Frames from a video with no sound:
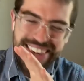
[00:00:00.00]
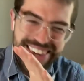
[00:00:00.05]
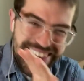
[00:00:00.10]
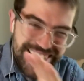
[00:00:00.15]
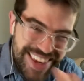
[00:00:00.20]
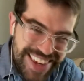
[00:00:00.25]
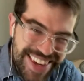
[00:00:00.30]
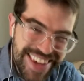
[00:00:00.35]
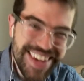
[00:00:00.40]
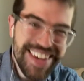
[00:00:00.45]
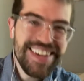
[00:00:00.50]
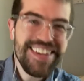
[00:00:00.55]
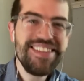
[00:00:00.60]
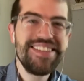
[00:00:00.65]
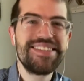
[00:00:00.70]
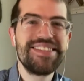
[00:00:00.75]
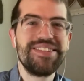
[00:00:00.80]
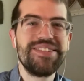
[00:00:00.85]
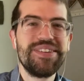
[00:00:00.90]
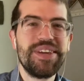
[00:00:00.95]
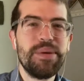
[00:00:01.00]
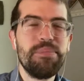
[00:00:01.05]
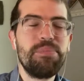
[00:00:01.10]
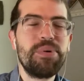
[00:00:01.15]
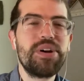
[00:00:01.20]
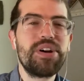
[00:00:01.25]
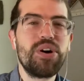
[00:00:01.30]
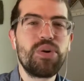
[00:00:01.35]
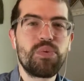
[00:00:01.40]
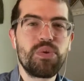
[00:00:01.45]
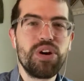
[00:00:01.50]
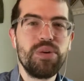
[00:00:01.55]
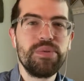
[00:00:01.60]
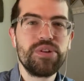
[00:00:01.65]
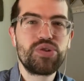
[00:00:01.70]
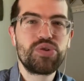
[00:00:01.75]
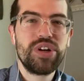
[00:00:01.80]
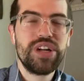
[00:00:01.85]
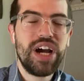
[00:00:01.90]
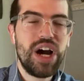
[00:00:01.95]
easily put out Real
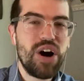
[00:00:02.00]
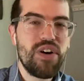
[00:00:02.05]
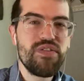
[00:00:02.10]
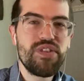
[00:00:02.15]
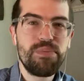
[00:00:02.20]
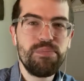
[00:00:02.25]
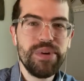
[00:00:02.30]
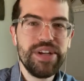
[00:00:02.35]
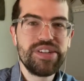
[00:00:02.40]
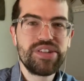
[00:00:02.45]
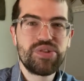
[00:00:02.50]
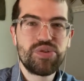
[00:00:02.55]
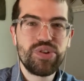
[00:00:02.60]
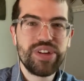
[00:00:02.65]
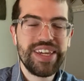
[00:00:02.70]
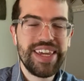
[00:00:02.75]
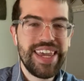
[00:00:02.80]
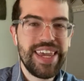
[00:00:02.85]
Madrid out of their misery